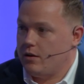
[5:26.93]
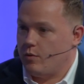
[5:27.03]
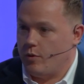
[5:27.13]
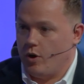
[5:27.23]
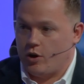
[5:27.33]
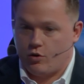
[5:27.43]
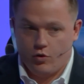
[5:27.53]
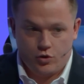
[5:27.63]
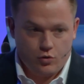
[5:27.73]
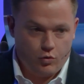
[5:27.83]
we work
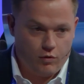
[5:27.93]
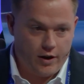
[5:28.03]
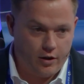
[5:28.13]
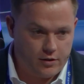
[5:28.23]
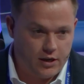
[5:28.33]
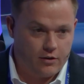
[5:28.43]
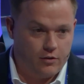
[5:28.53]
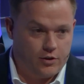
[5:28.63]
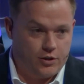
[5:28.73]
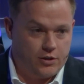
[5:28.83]
across all radio
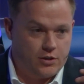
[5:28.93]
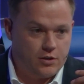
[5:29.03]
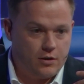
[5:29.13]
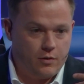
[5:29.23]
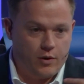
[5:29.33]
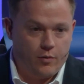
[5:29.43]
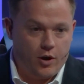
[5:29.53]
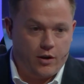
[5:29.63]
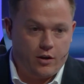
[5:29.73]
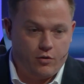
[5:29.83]
technologies, we
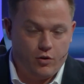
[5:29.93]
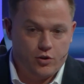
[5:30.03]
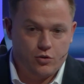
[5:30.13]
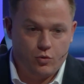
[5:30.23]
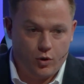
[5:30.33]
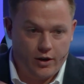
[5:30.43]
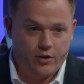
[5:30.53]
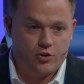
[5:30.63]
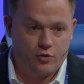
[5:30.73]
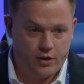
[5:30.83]
work across all
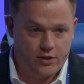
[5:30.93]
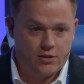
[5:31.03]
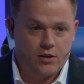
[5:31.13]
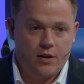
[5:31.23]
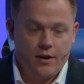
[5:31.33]
industries,